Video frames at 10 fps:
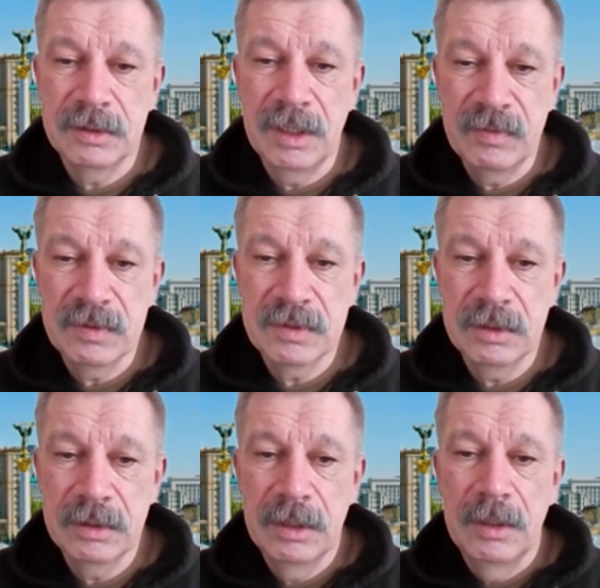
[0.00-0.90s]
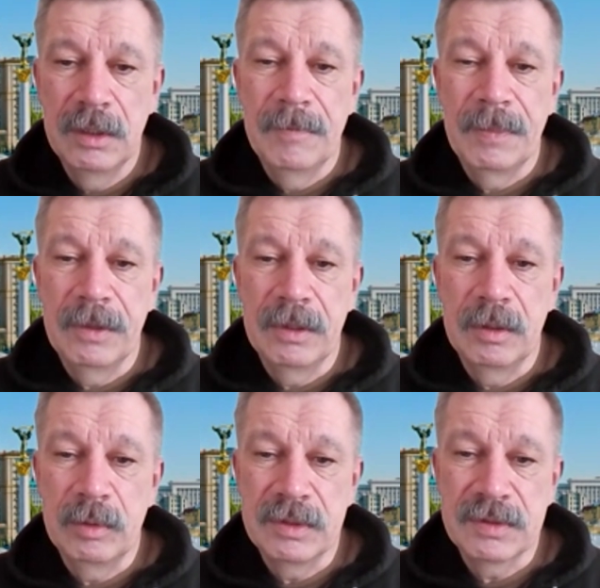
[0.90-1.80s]
deficit
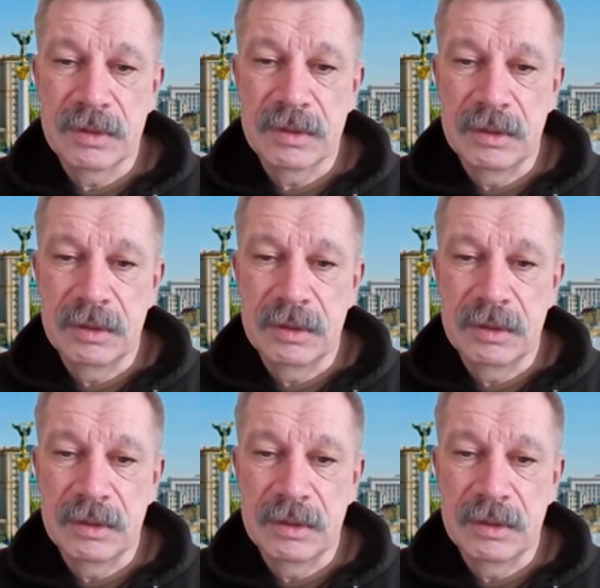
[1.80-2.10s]
with